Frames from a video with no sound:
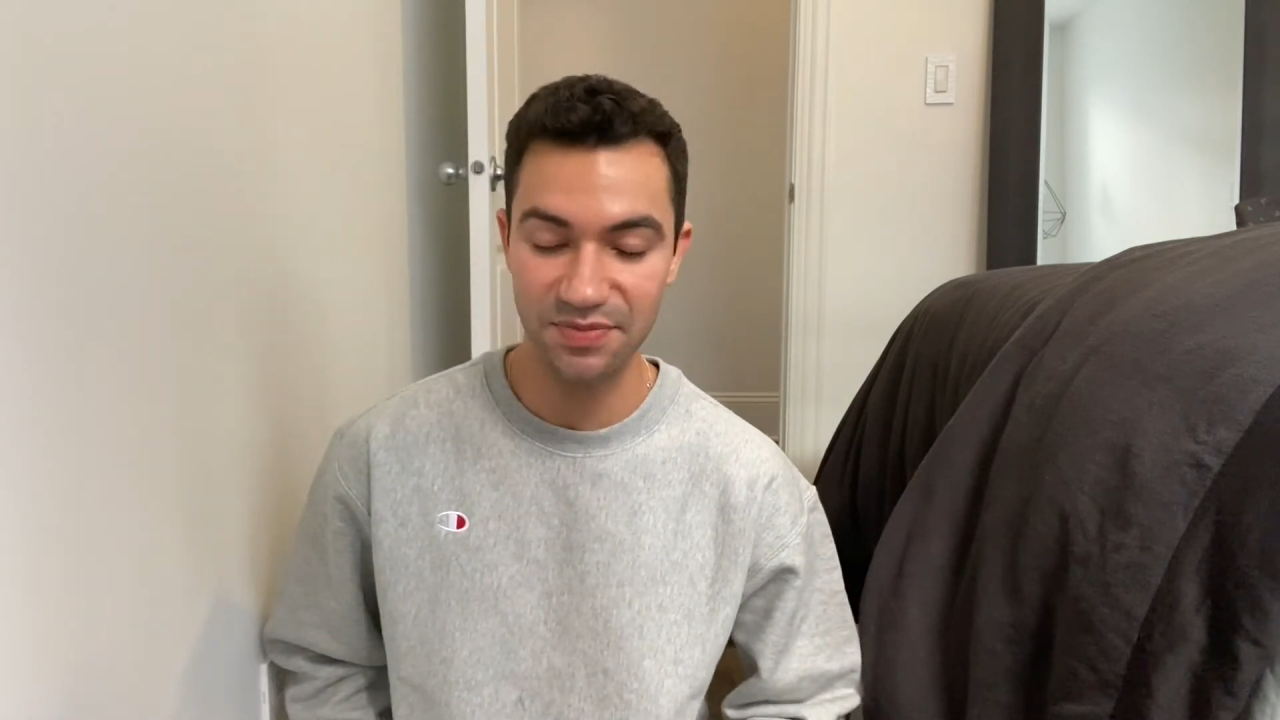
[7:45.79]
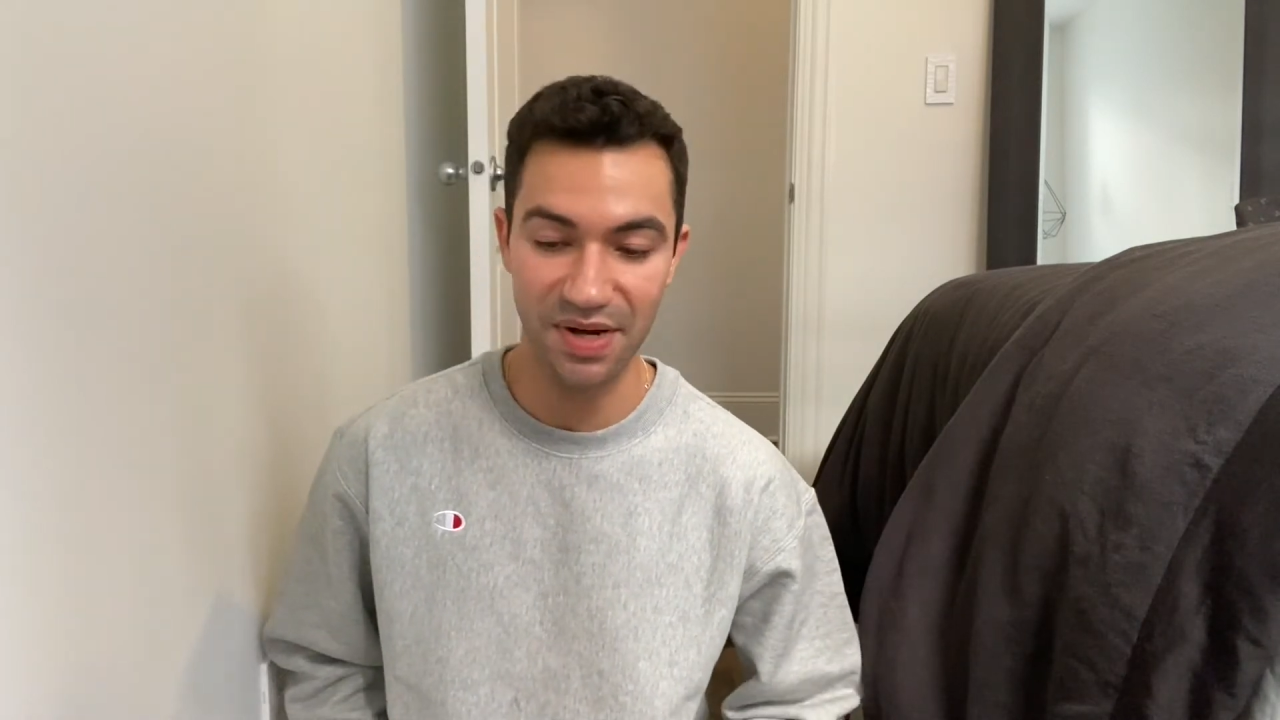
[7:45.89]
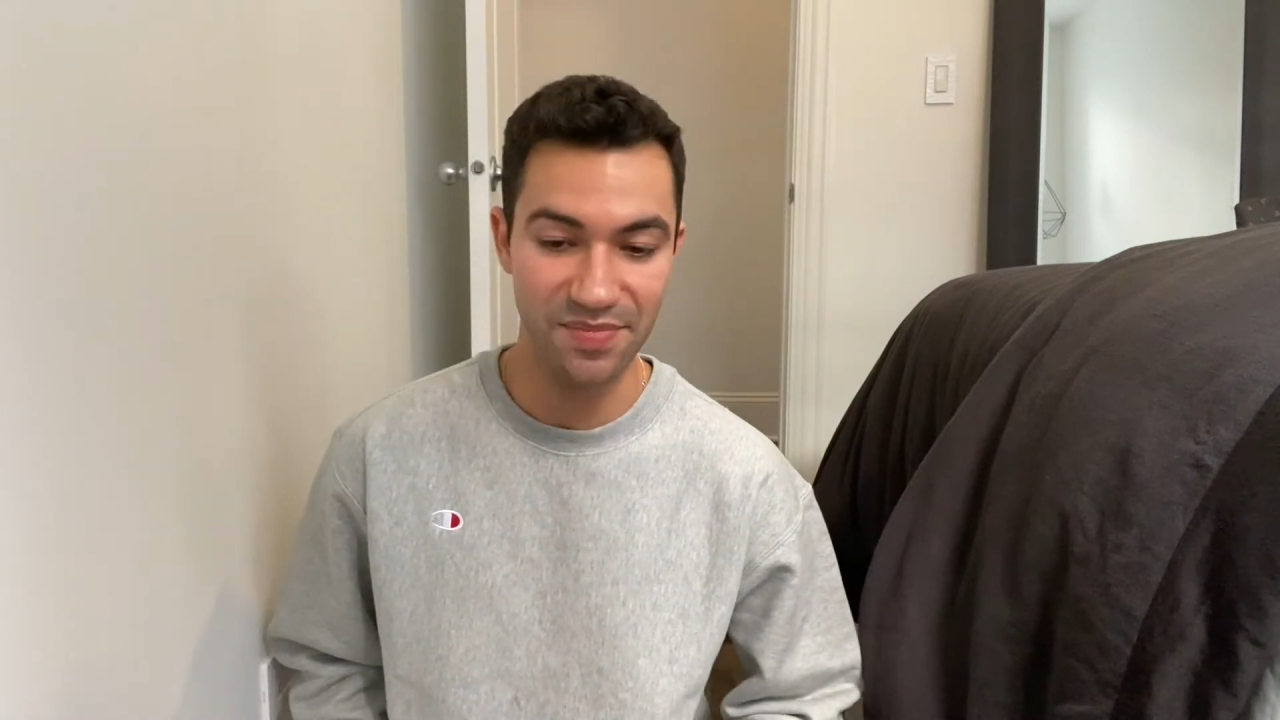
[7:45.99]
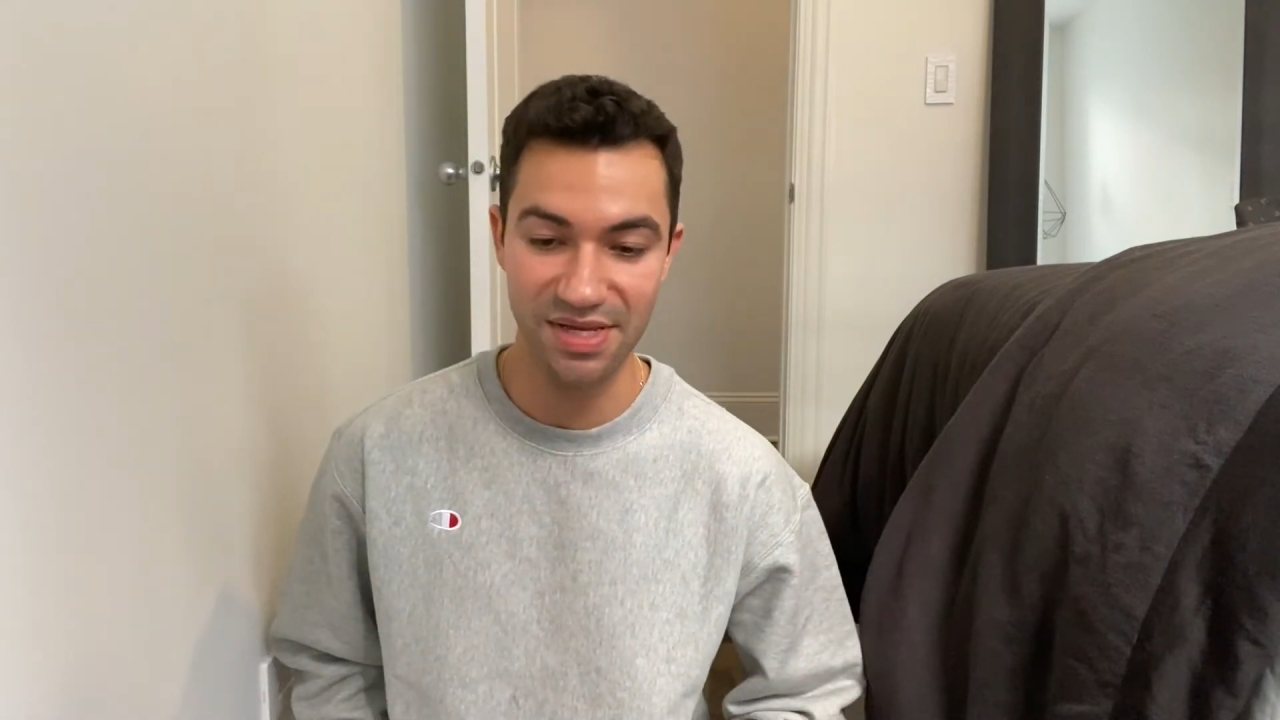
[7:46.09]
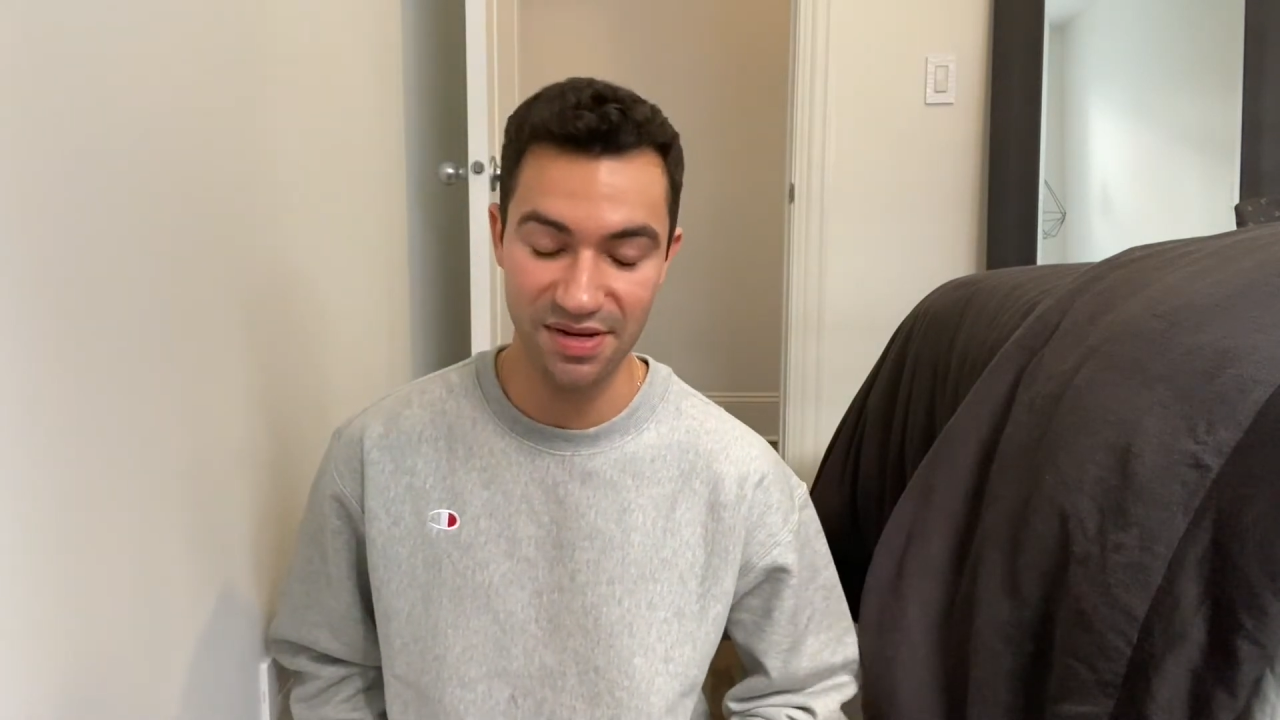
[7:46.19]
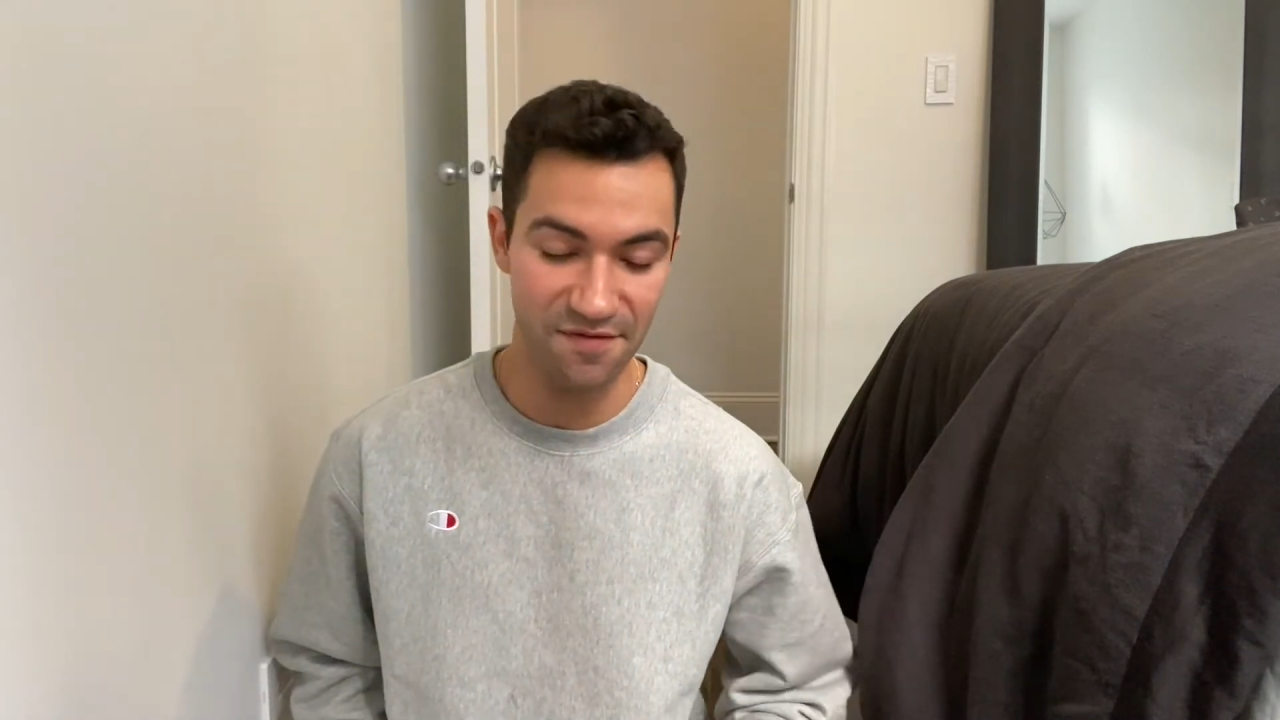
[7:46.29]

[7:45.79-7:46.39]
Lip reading: but I mean,